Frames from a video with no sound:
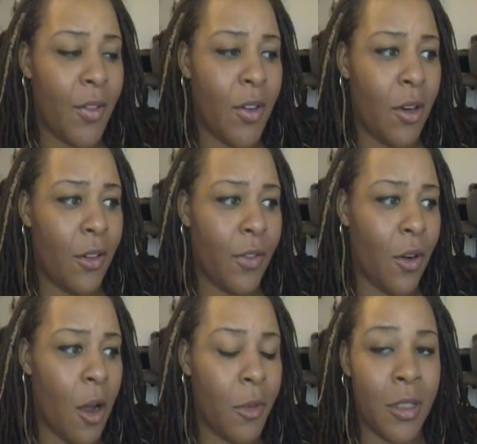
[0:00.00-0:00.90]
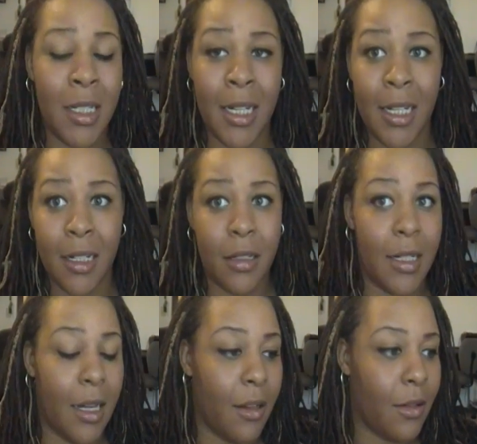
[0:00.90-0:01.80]
I've known her for almost 10 years
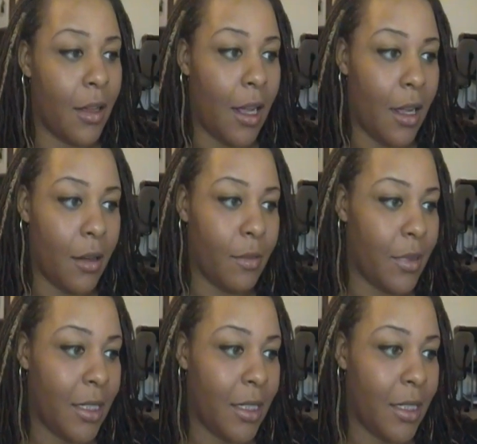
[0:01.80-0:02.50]
now um,